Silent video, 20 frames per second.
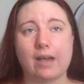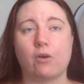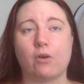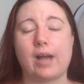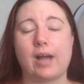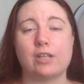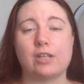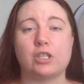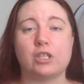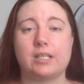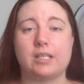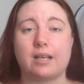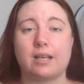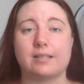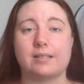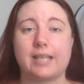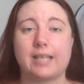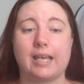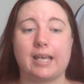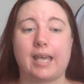or actually done
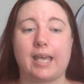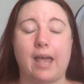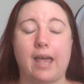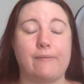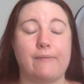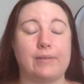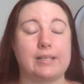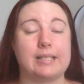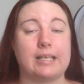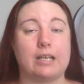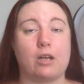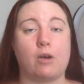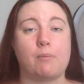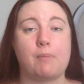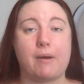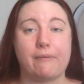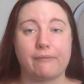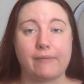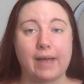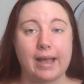skincare physically on
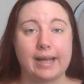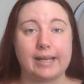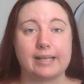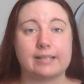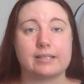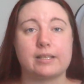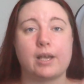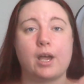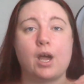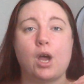my face,